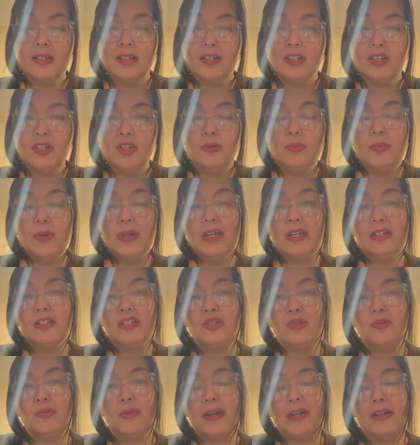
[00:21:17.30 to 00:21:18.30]
you begin
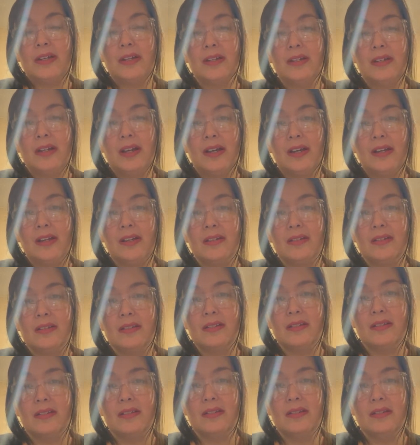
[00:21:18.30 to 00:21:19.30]
to
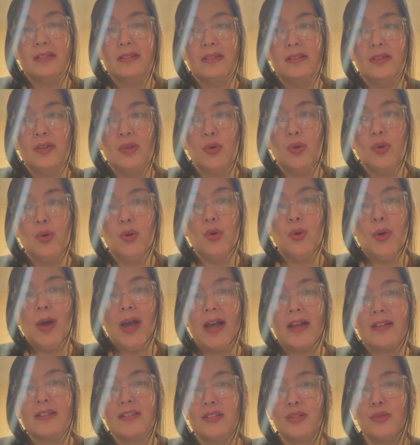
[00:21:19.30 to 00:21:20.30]
recognize who
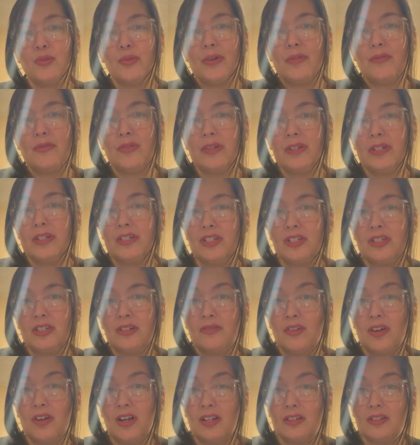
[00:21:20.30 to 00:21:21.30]
has the revelation
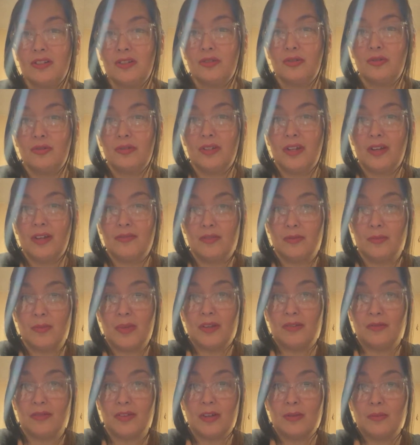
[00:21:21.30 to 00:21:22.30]
of God's true love in
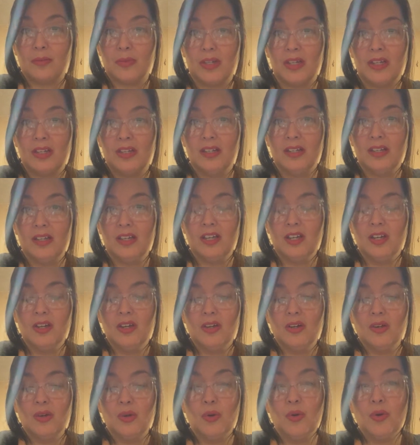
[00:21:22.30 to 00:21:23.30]
my family.
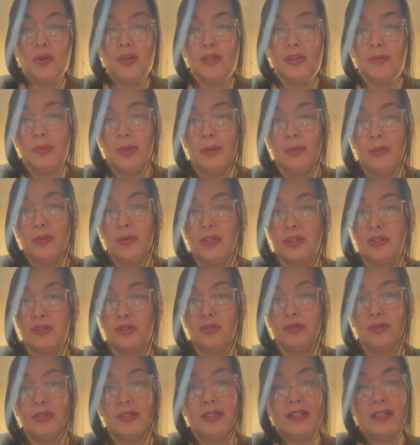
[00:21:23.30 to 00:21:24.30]
Who are the people that
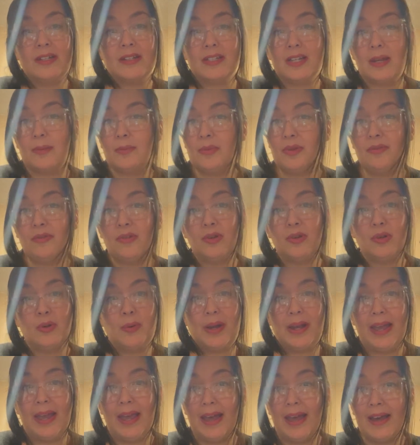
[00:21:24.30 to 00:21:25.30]
truly accept me for who
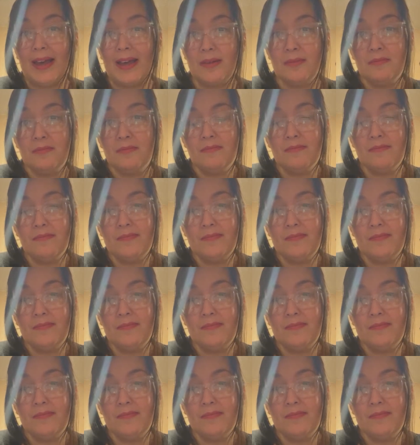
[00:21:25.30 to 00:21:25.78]
I am?